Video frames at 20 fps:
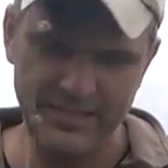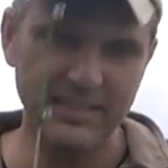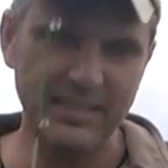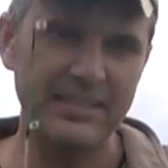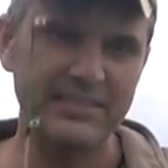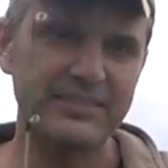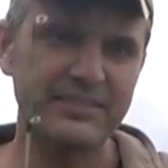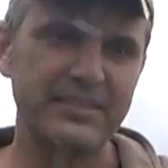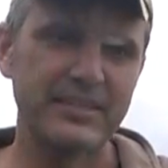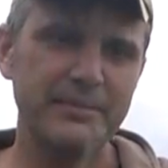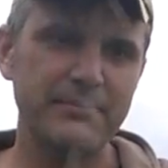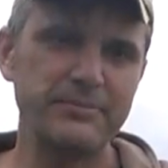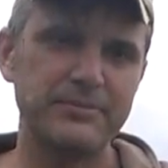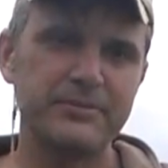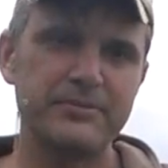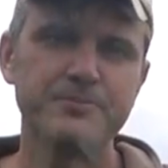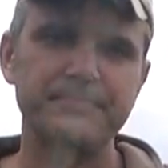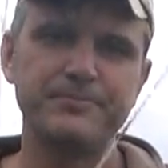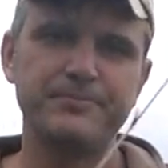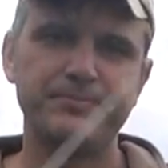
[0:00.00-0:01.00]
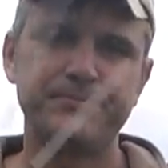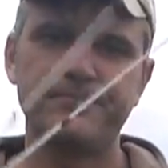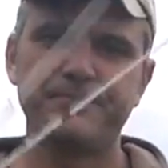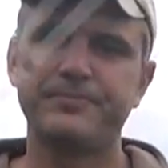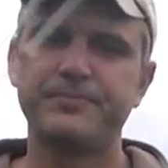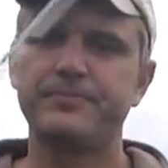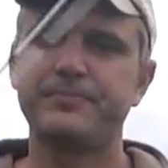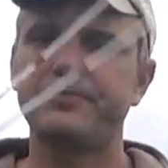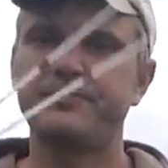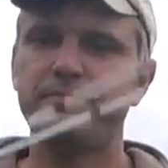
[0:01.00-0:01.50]
glass tips.
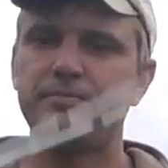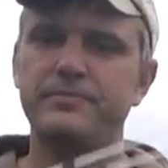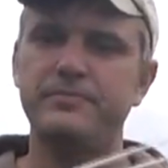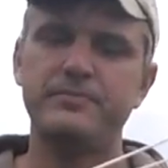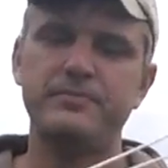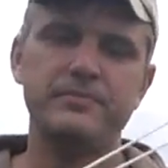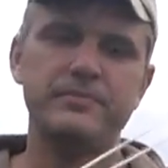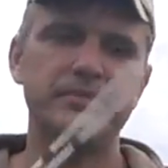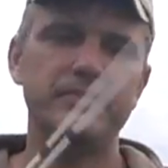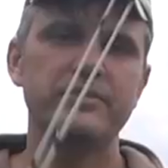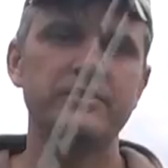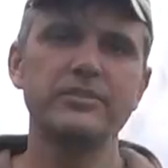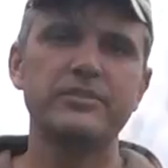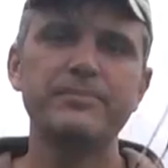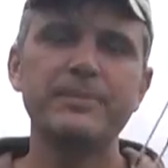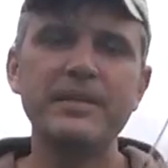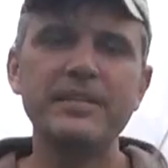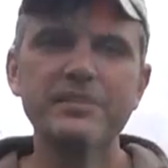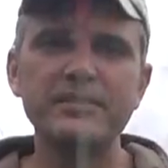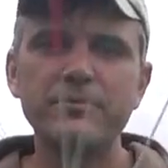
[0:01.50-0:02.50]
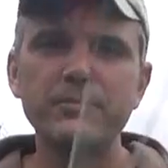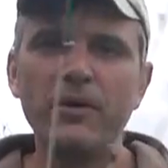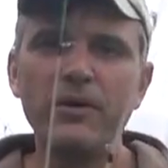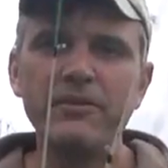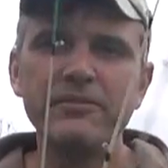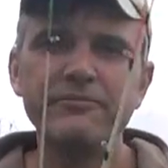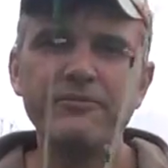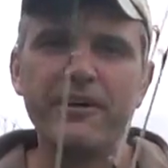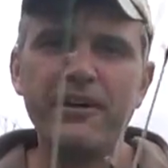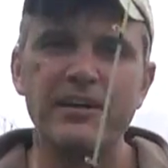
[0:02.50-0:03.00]
So depending on
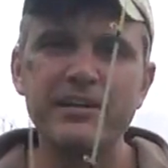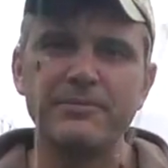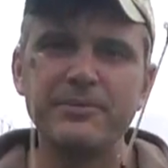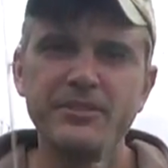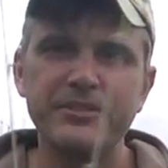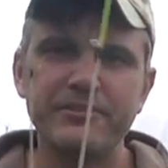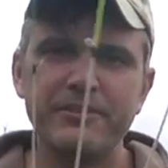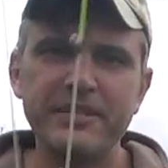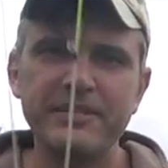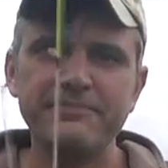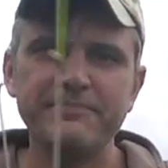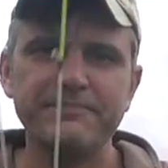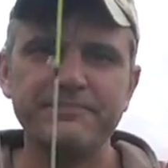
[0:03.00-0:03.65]
what environment you're in,